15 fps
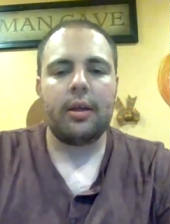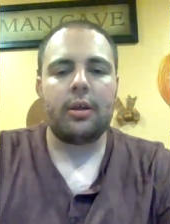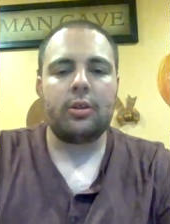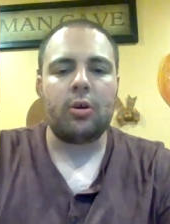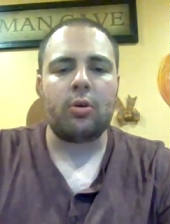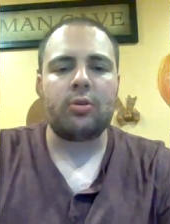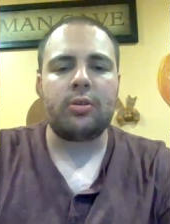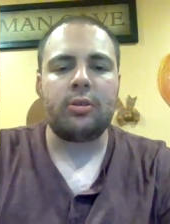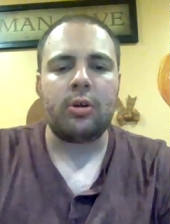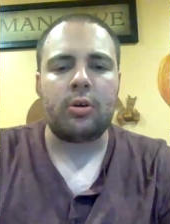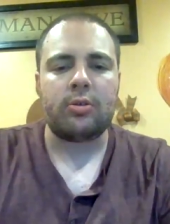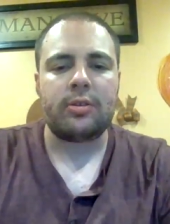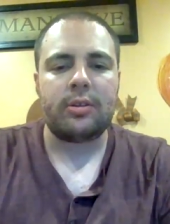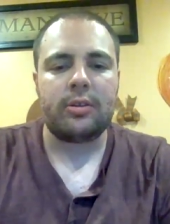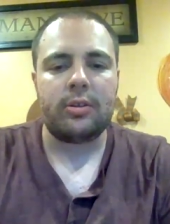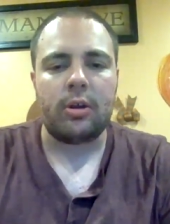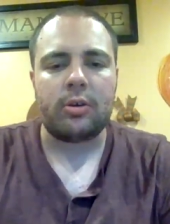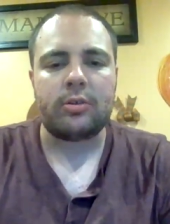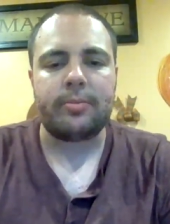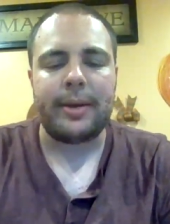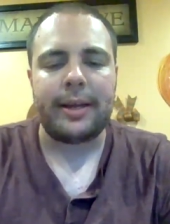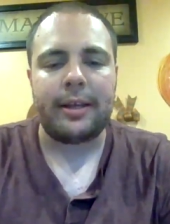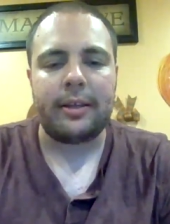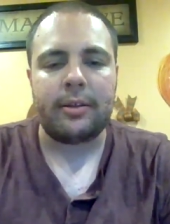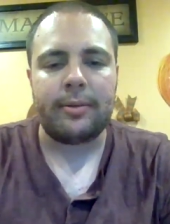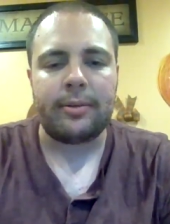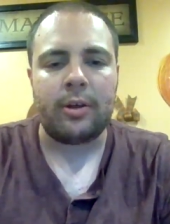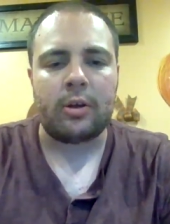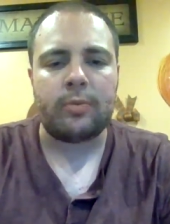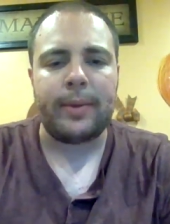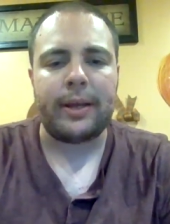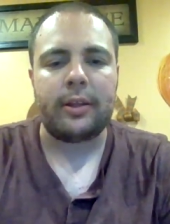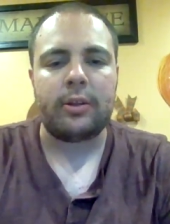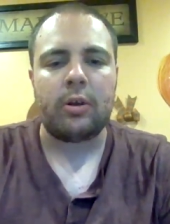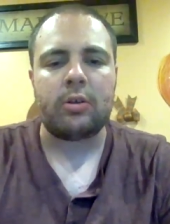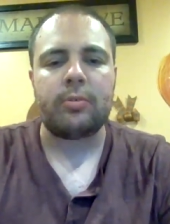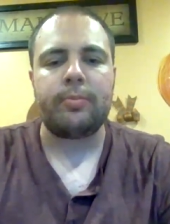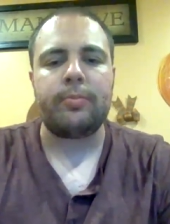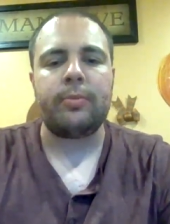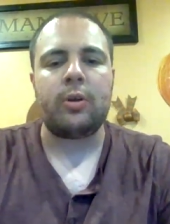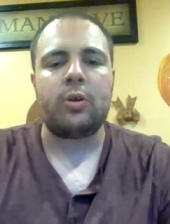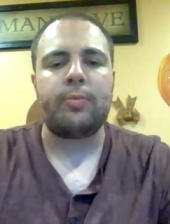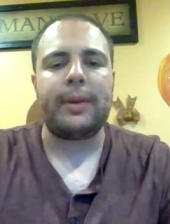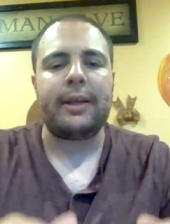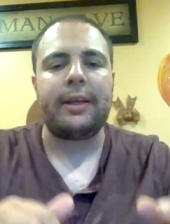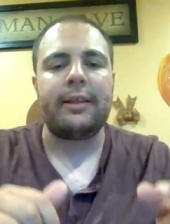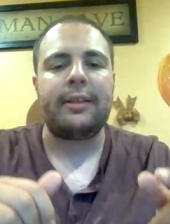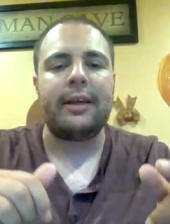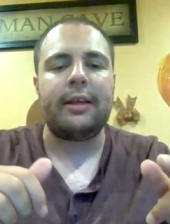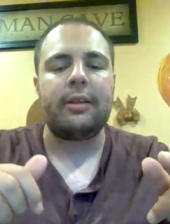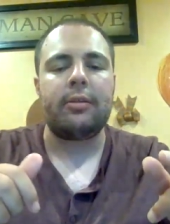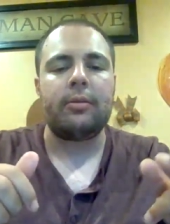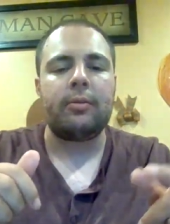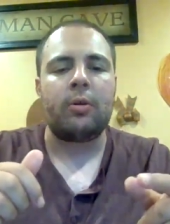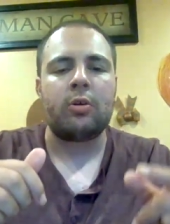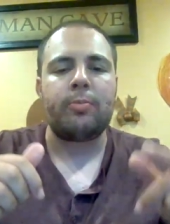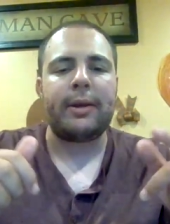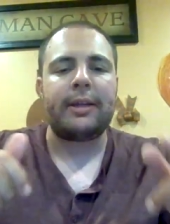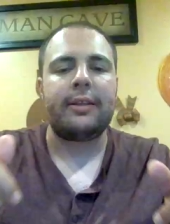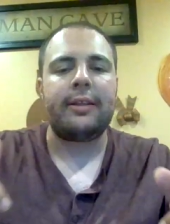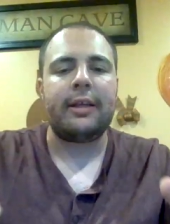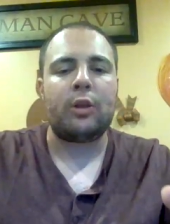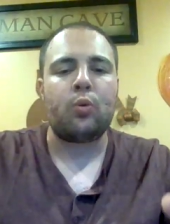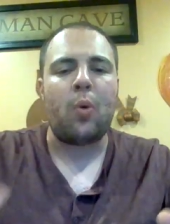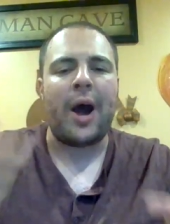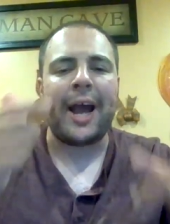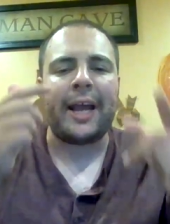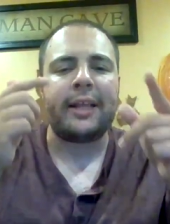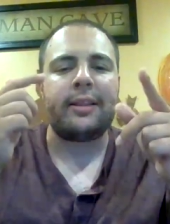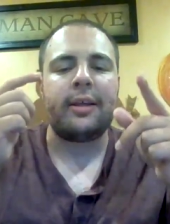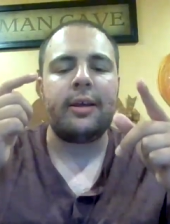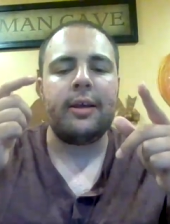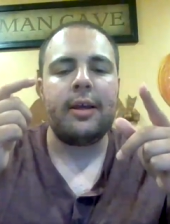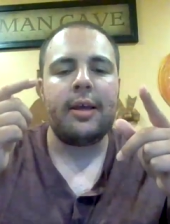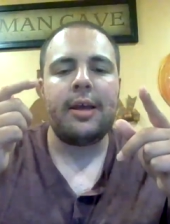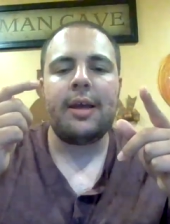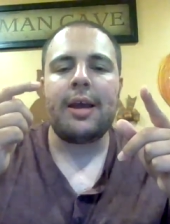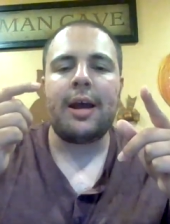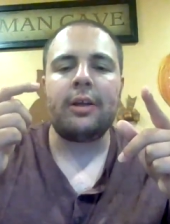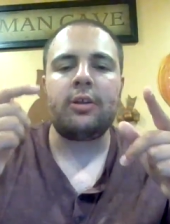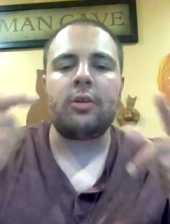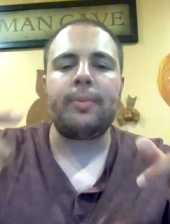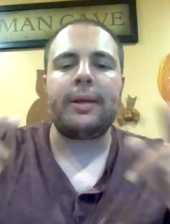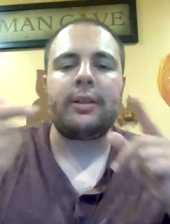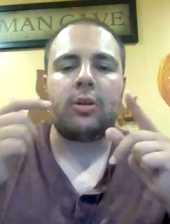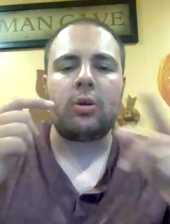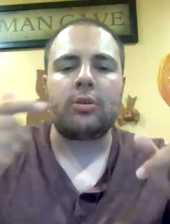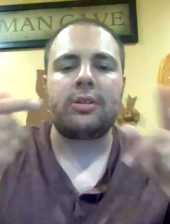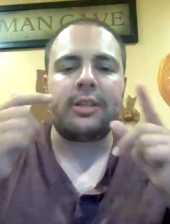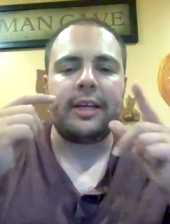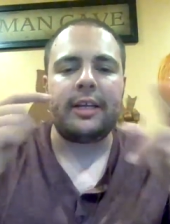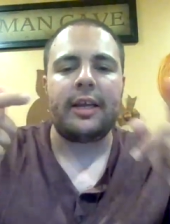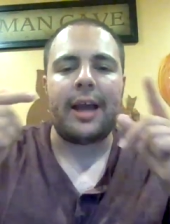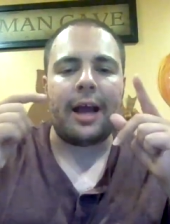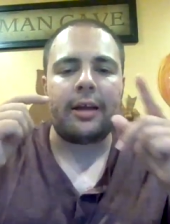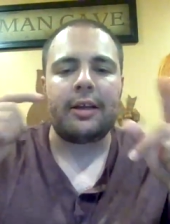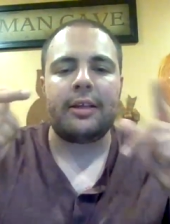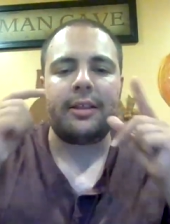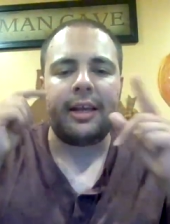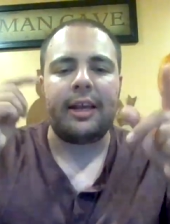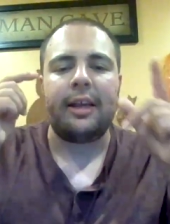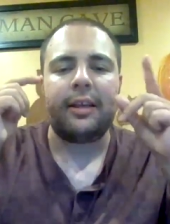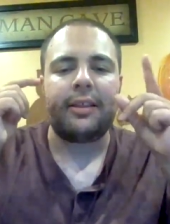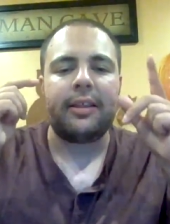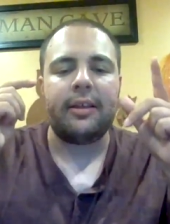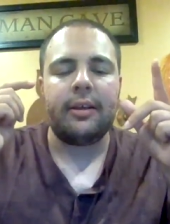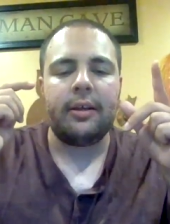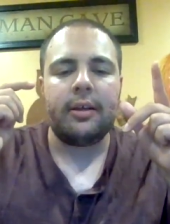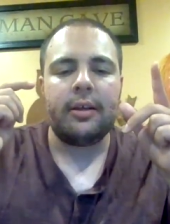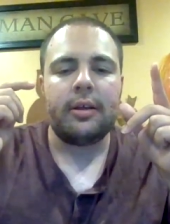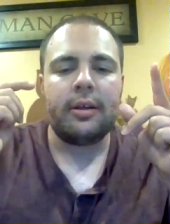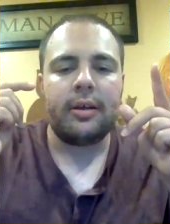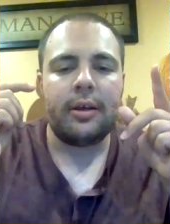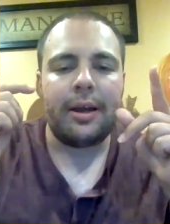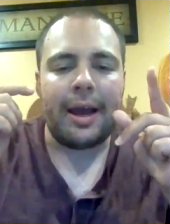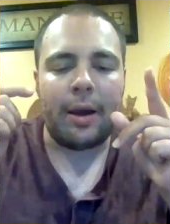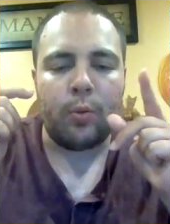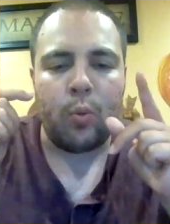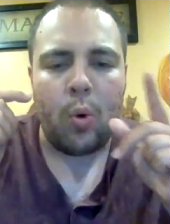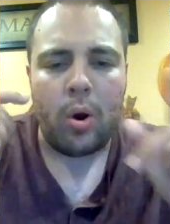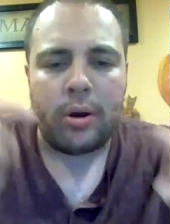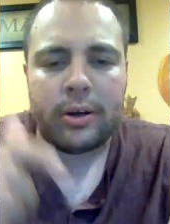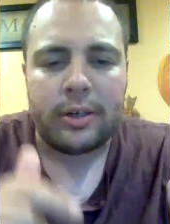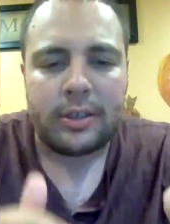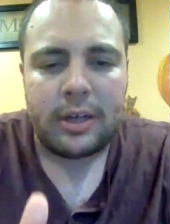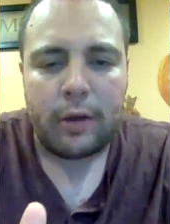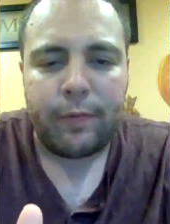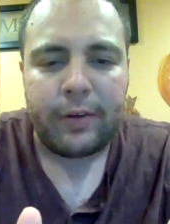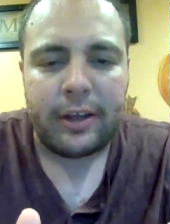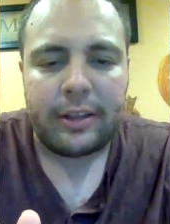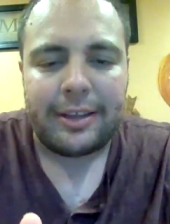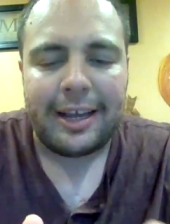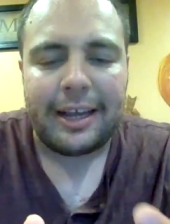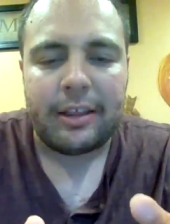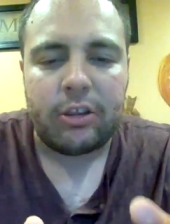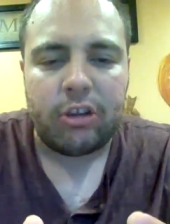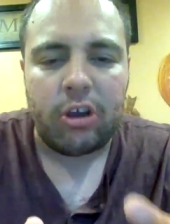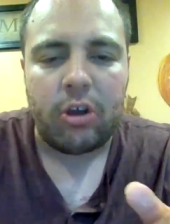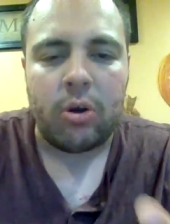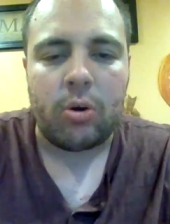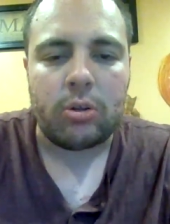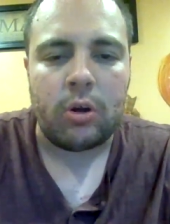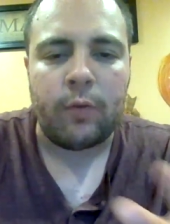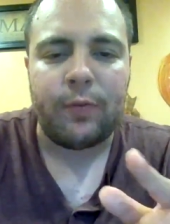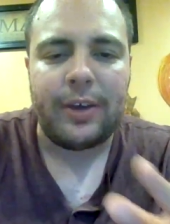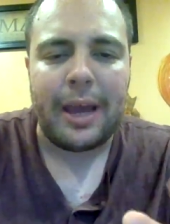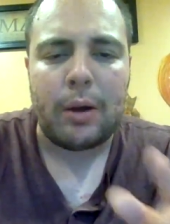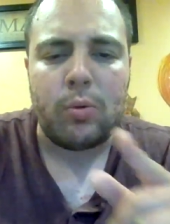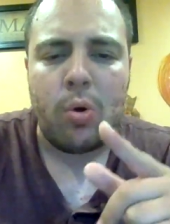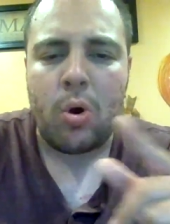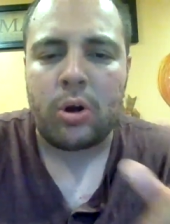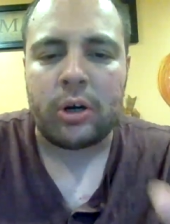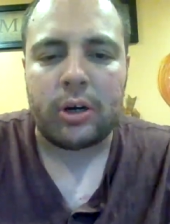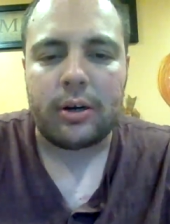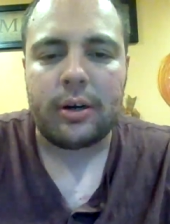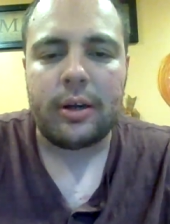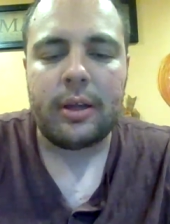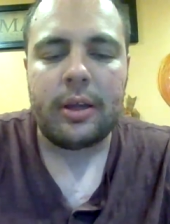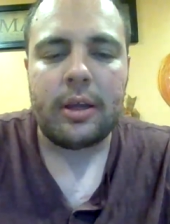those those those make those make those those make your teeth those make your teeth white, and those make those clean out your teeth. And water is good for your teeth too. Don't forget water.